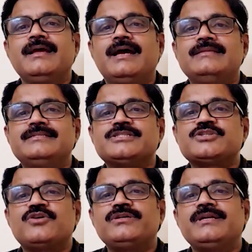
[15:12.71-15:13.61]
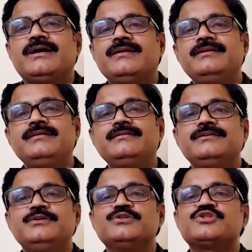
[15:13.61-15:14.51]
As it started hunting,
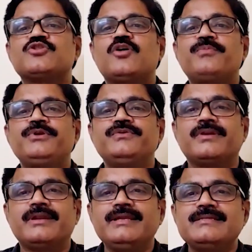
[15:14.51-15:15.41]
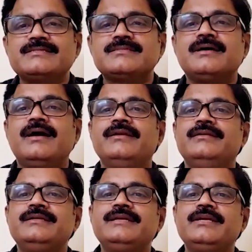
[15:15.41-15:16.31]
you stopped your race and
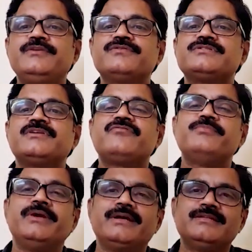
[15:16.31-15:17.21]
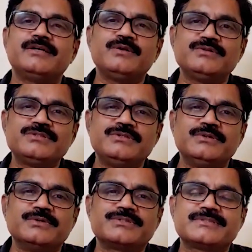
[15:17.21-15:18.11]
detained yourself behind the closed
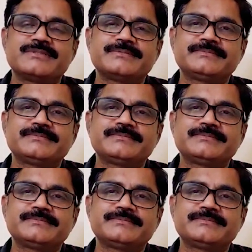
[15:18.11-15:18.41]
doors.